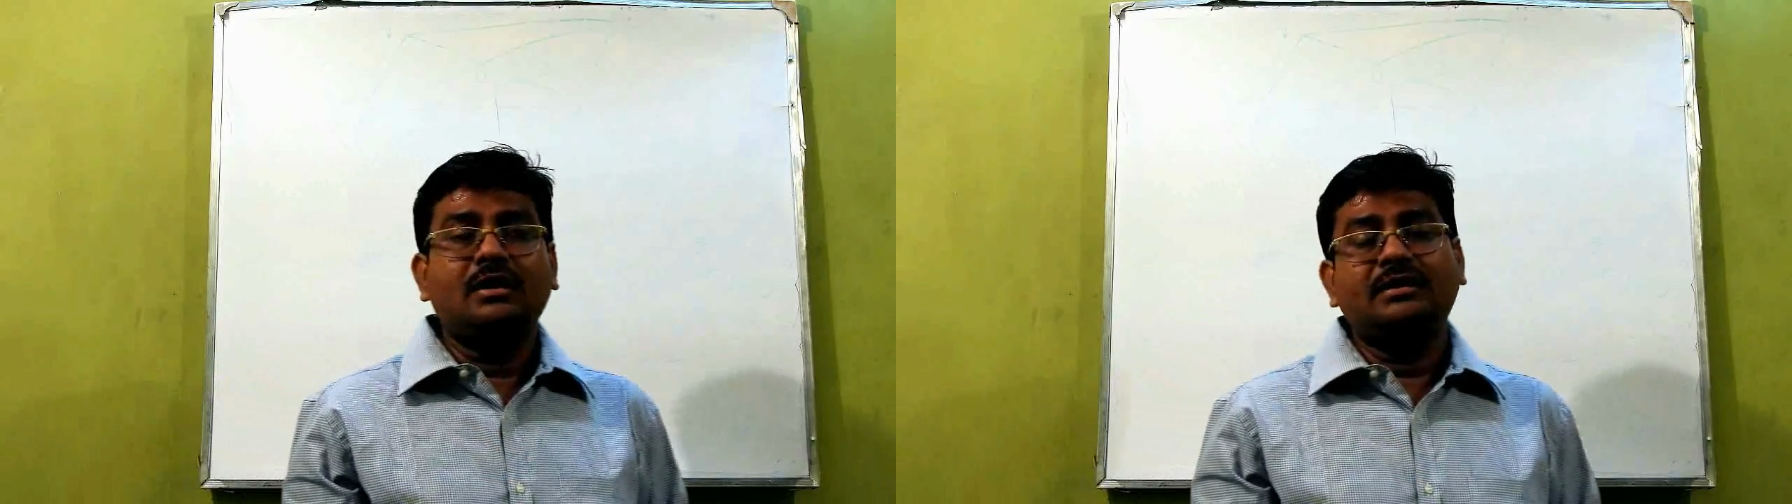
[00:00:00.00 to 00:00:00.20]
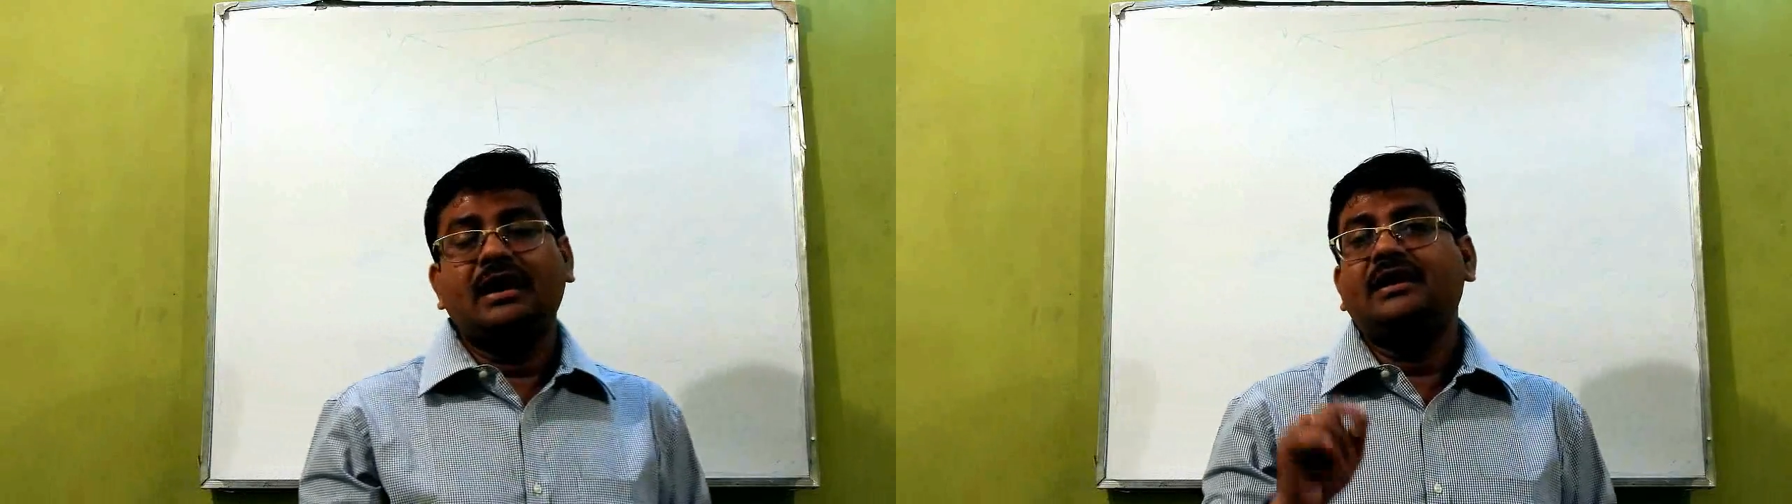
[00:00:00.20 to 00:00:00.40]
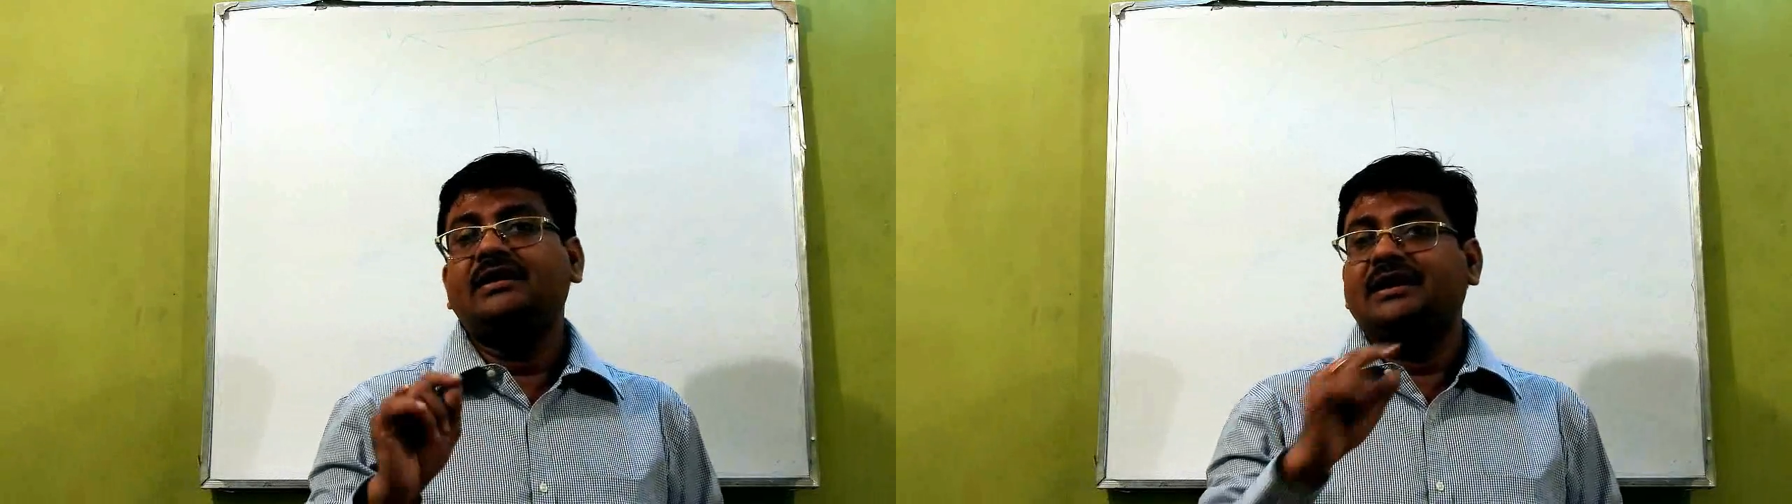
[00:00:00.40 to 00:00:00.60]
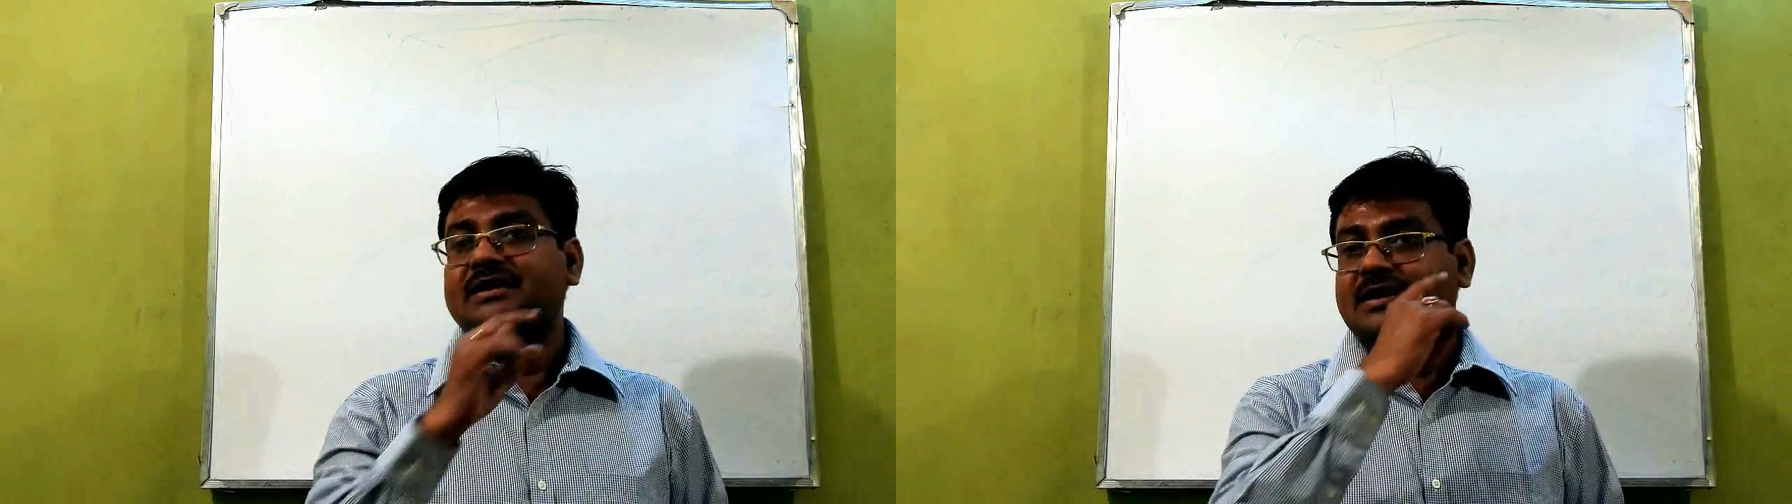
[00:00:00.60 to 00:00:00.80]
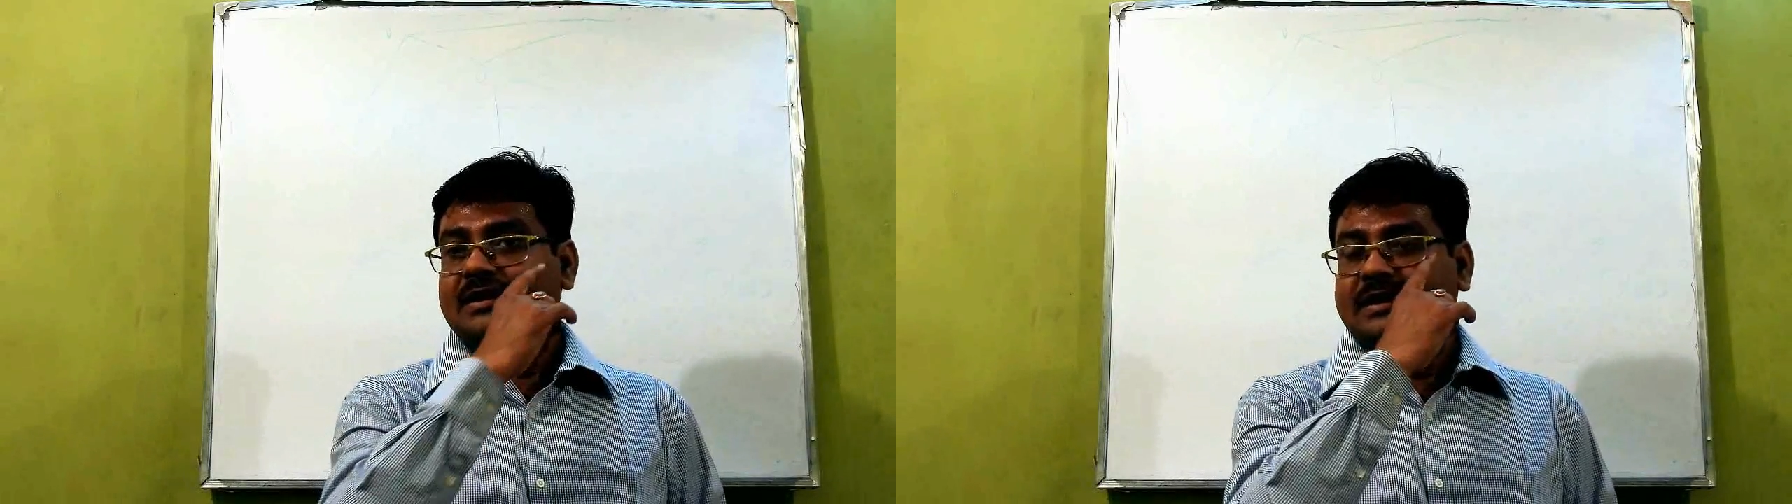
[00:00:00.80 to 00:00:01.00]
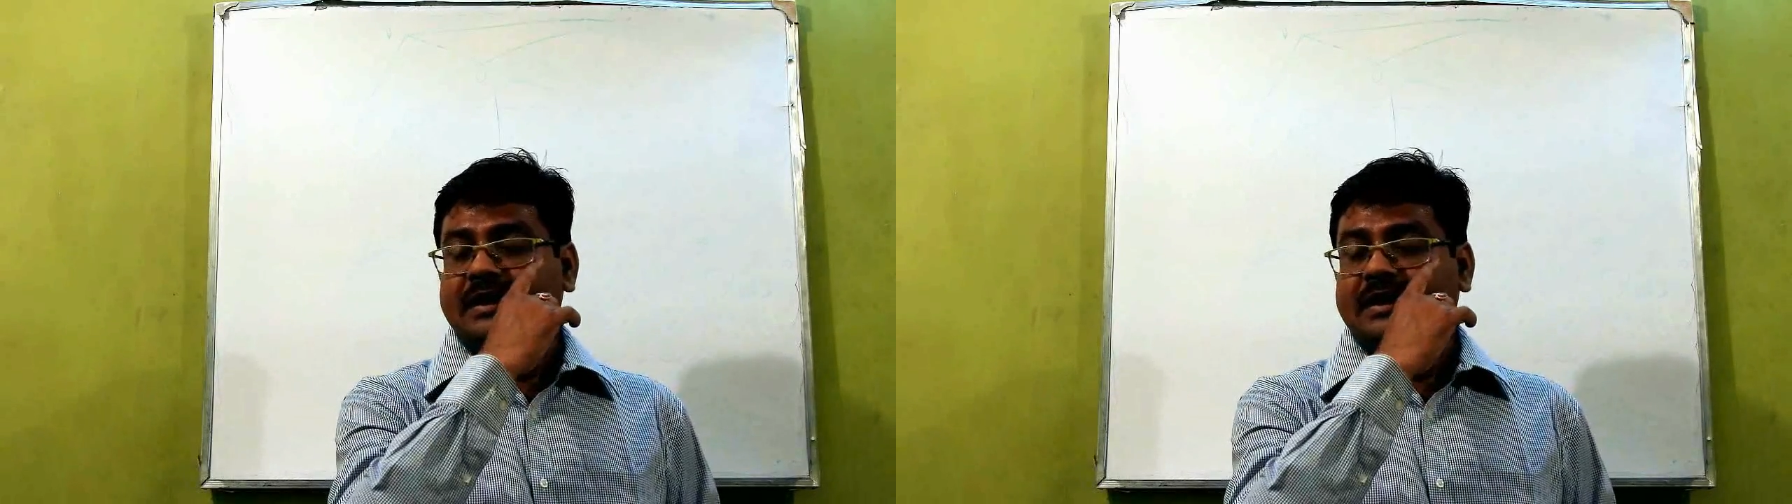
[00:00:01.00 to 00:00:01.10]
the relation.